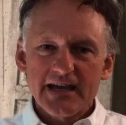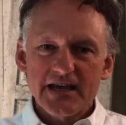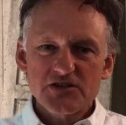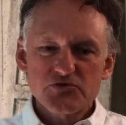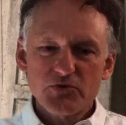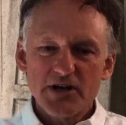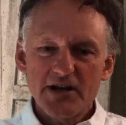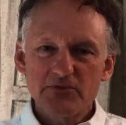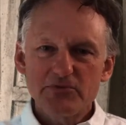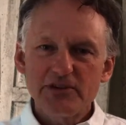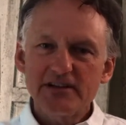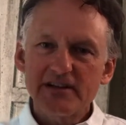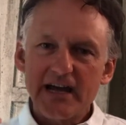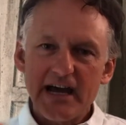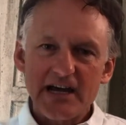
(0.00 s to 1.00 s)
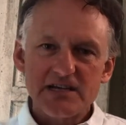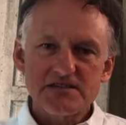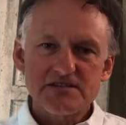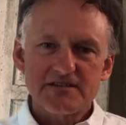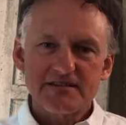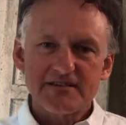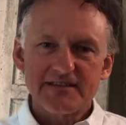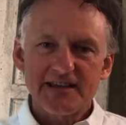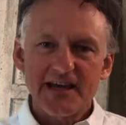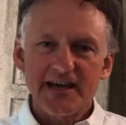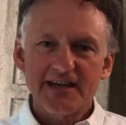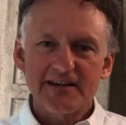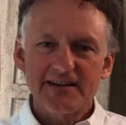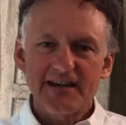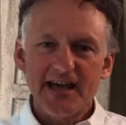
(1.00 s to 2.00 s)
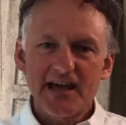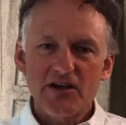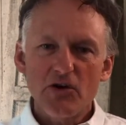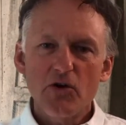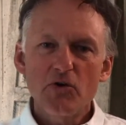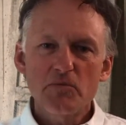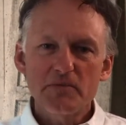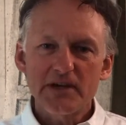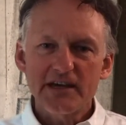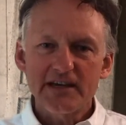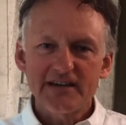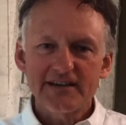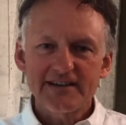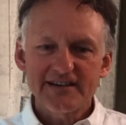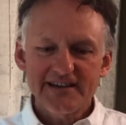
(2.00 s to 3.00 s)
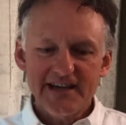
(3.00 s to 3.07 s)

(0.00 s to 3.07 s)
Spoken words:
is when I realized that Naomi